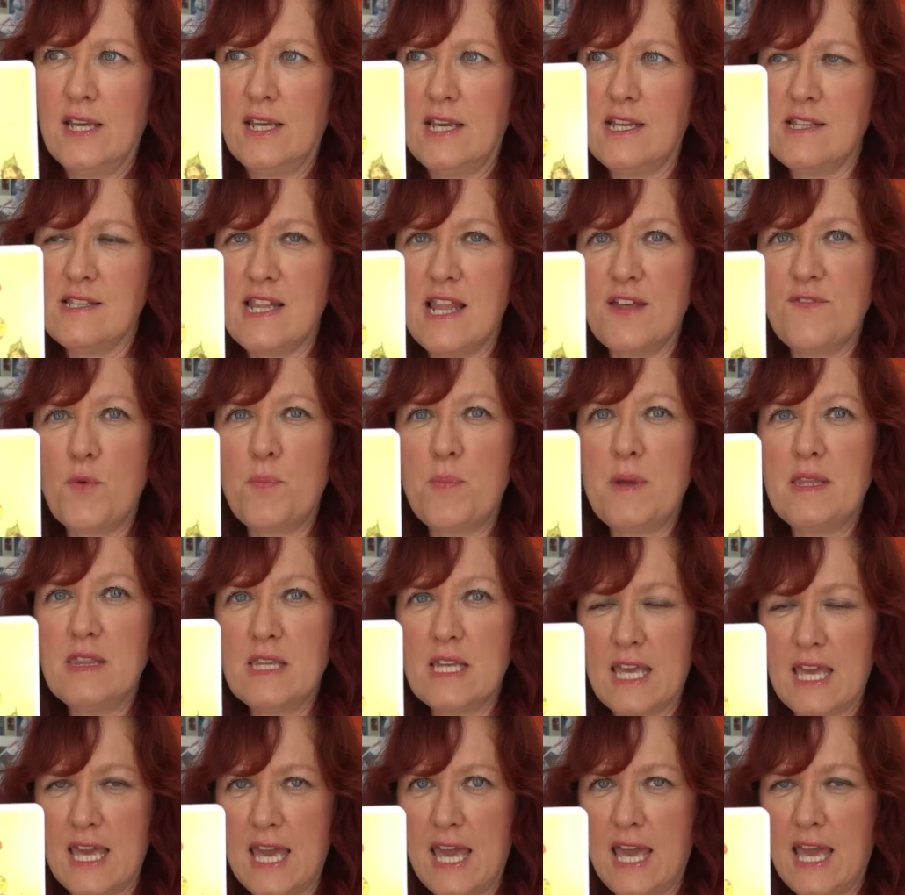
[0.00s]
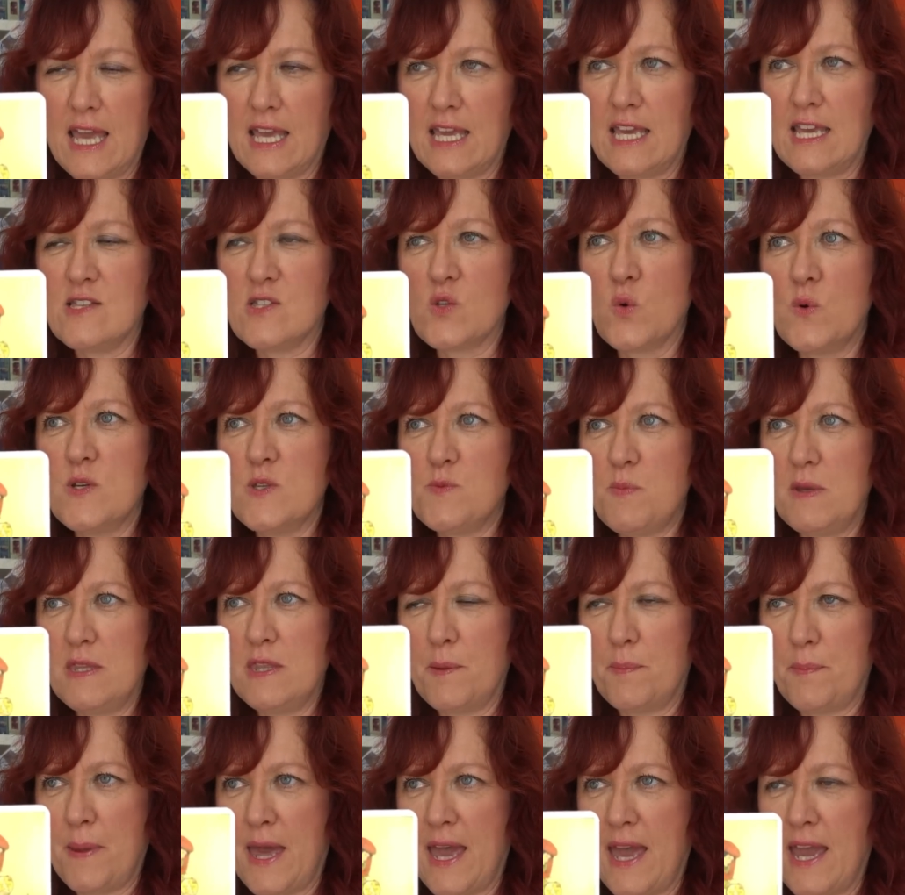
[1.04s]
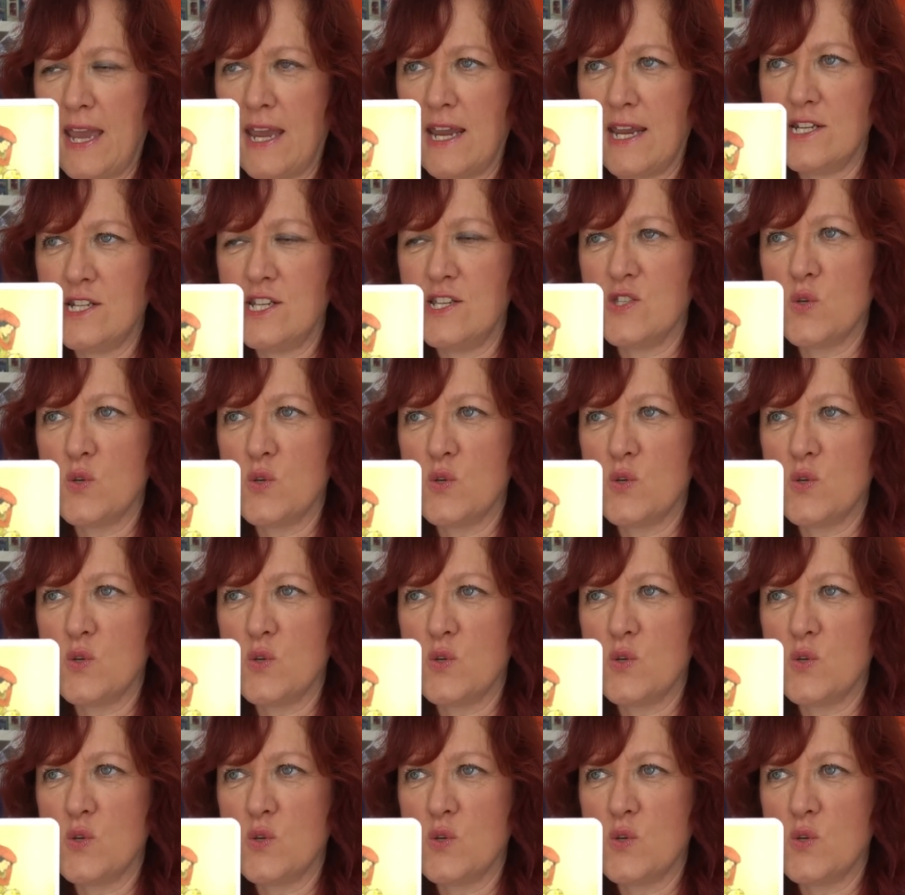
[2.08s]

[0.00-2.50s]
He's never been the king. He's always been the page.